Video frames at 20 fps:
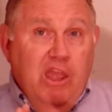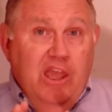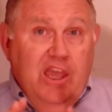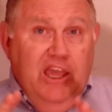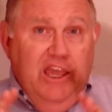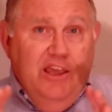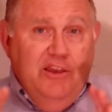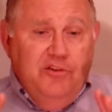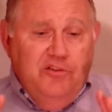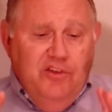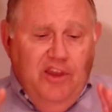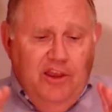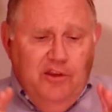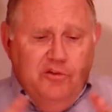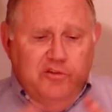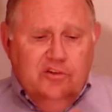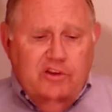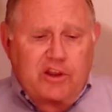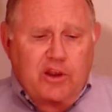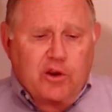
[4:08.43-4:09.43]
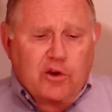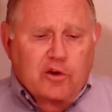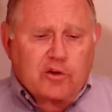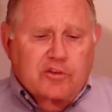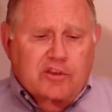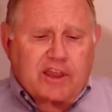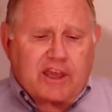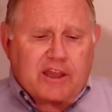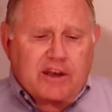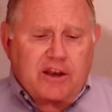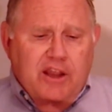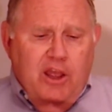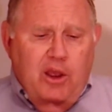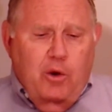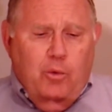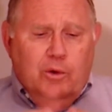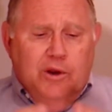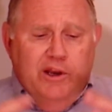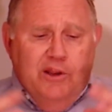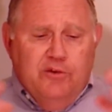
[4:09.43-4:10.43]
He says here that
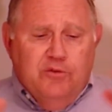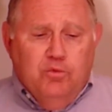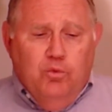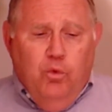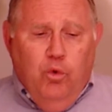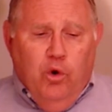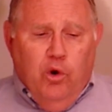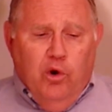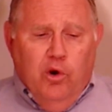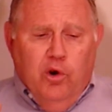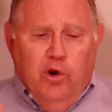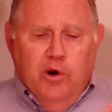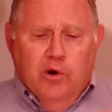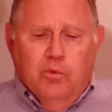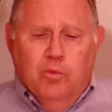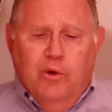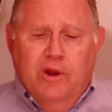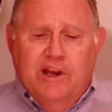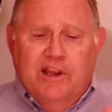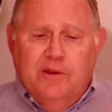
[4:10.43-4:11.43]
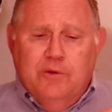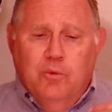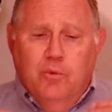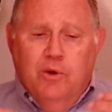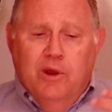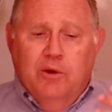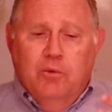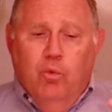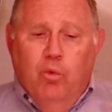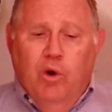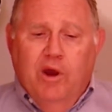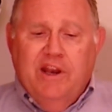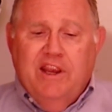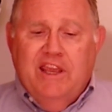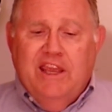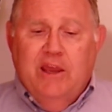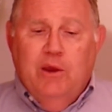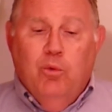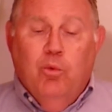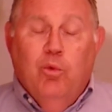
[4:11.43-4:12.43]
when His word, when what
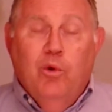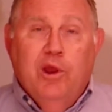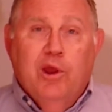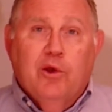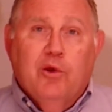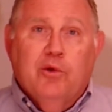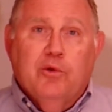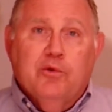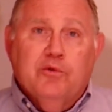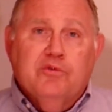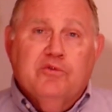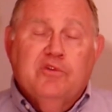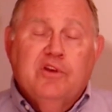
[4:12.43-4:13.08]
He wills